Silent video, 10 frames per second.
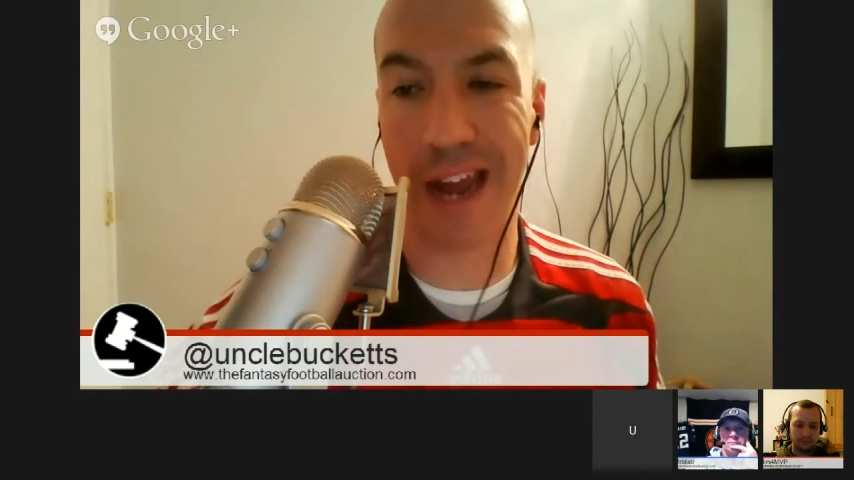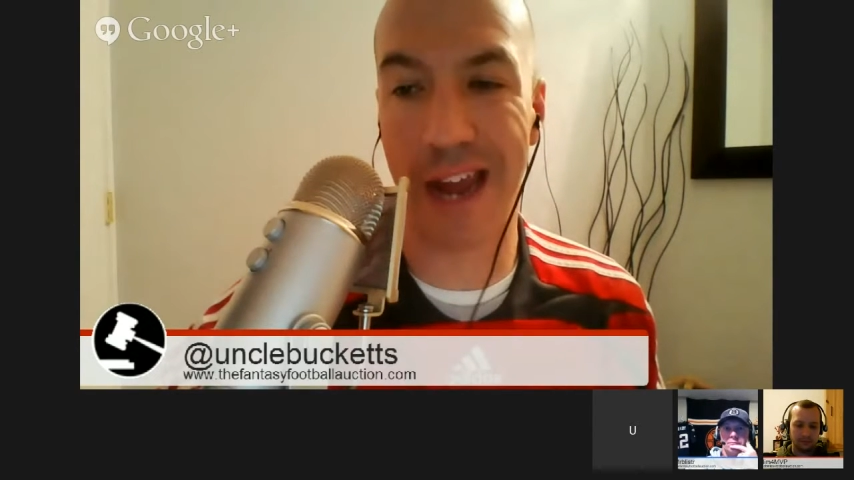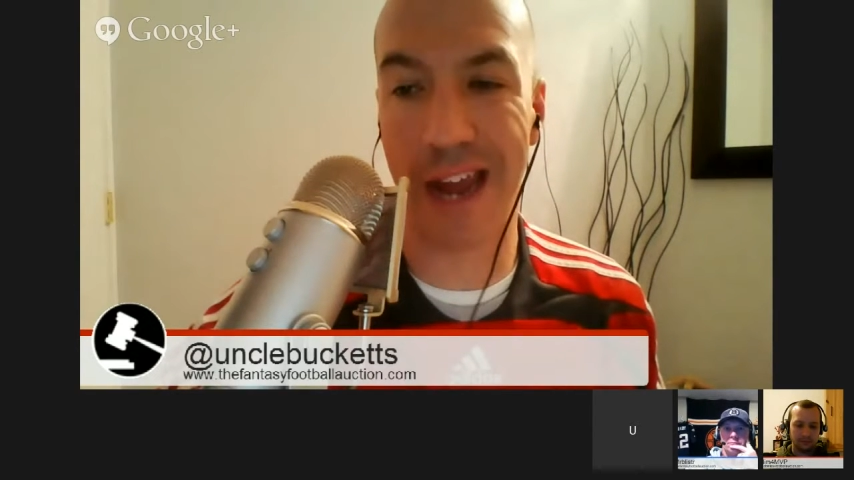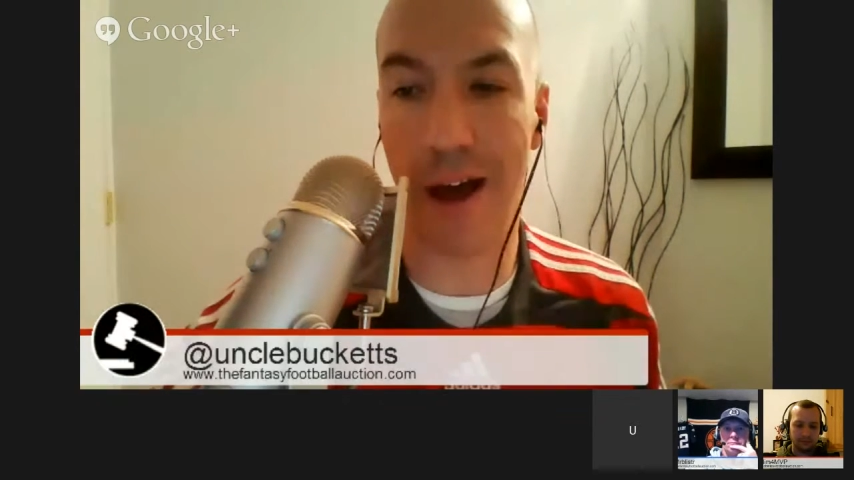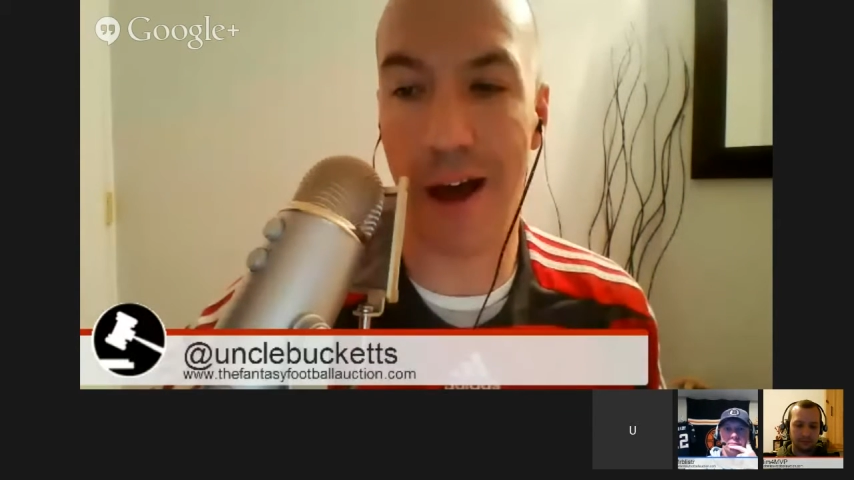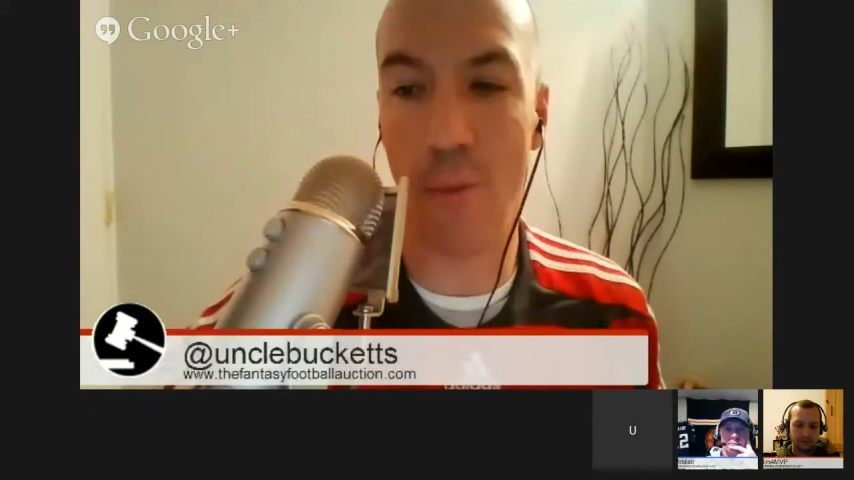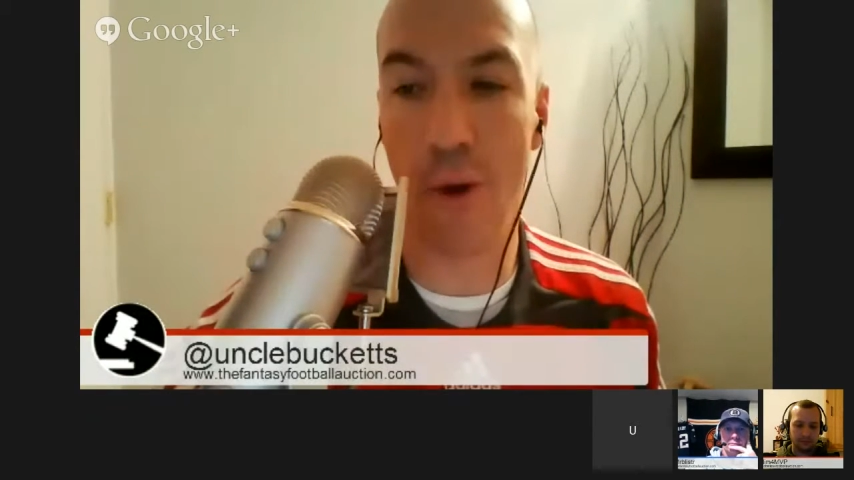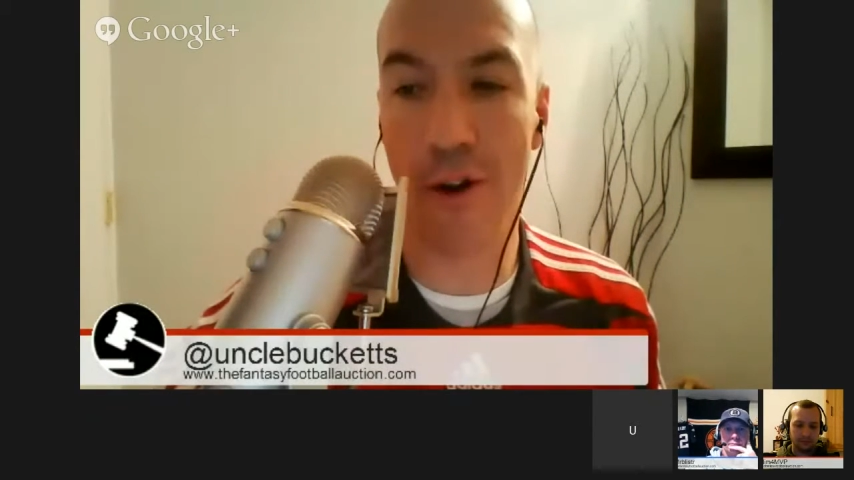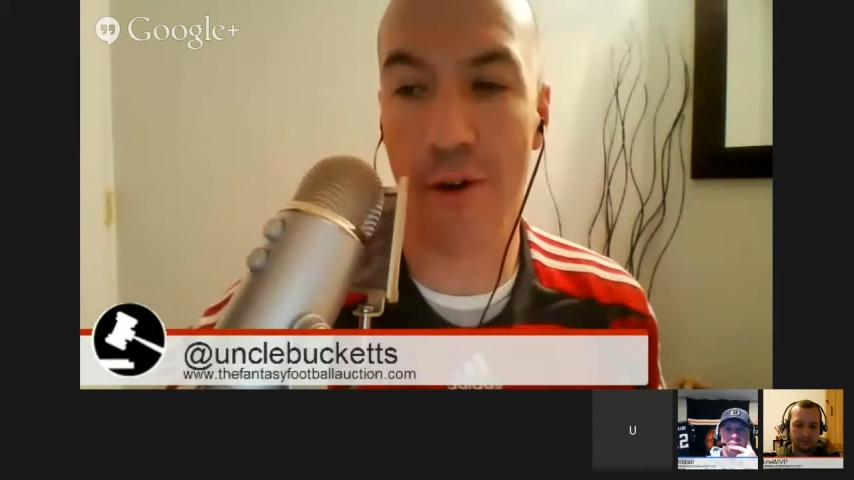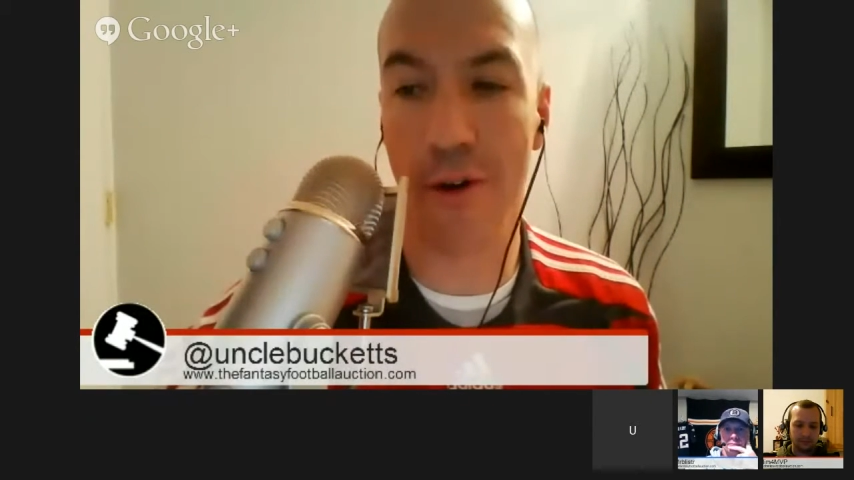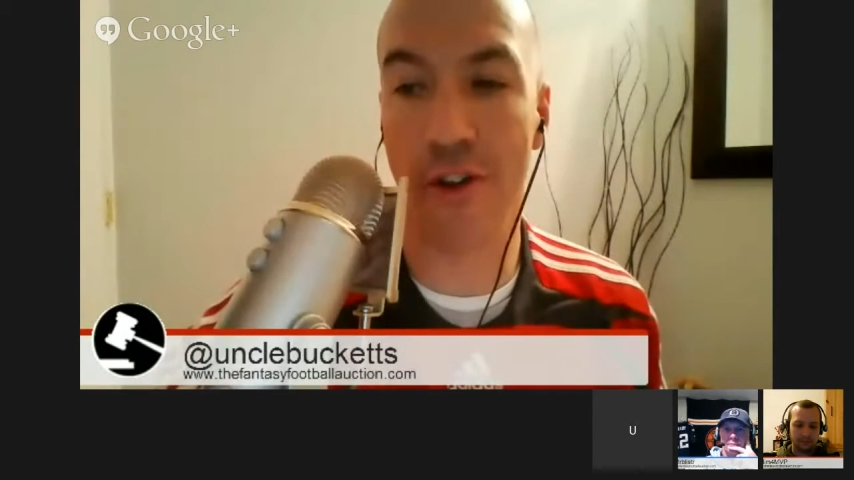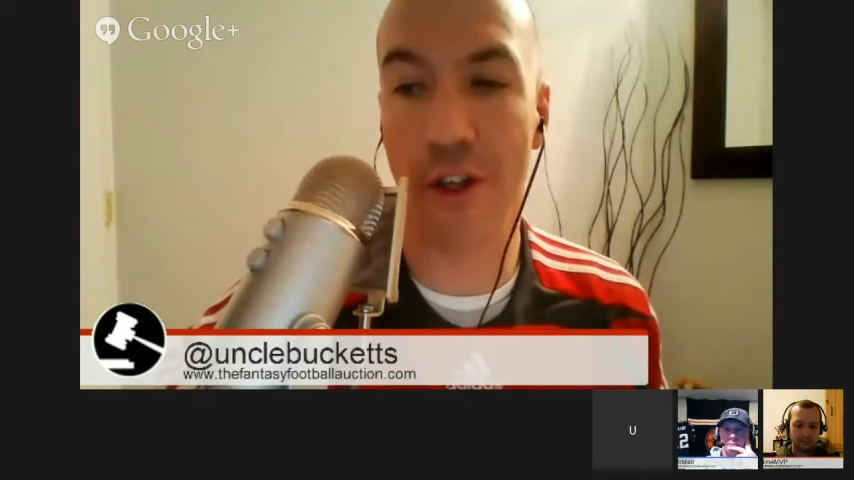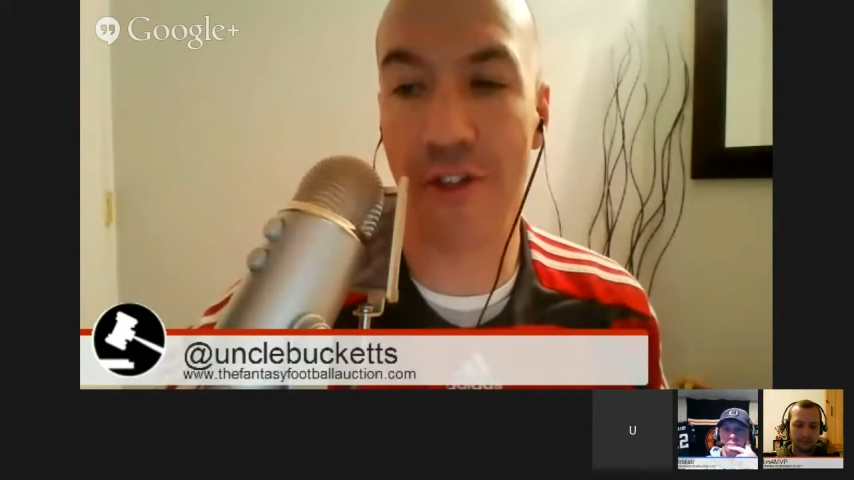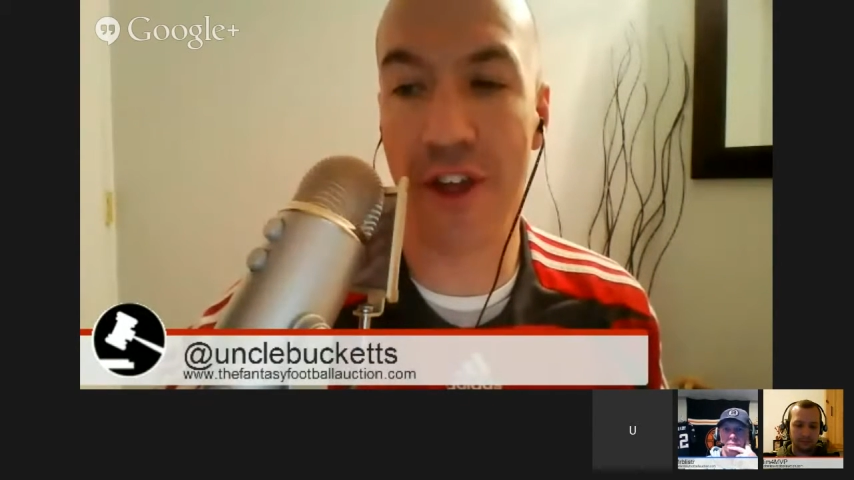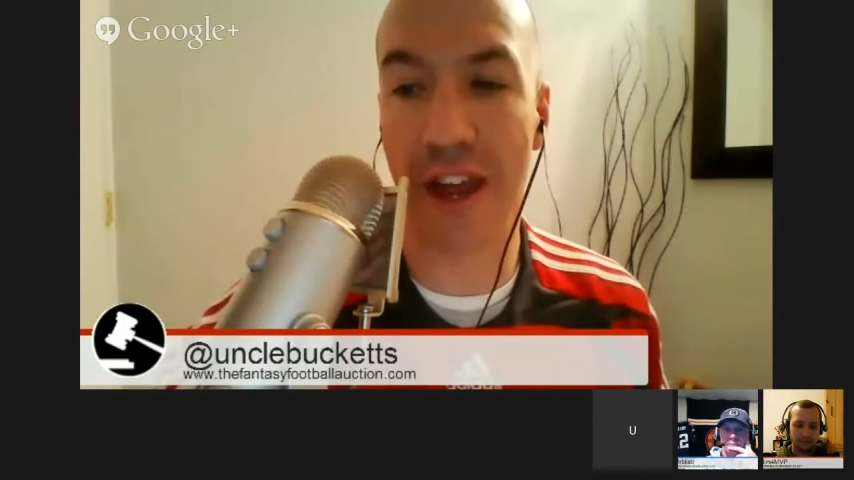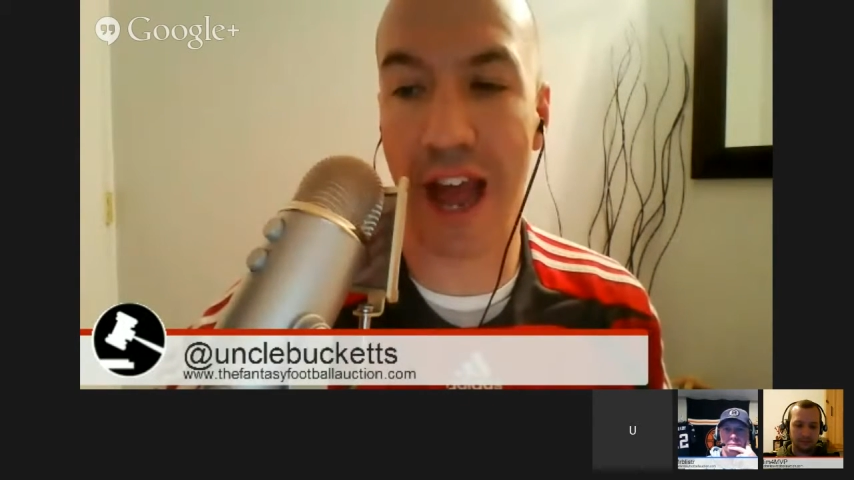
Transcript: Where do you think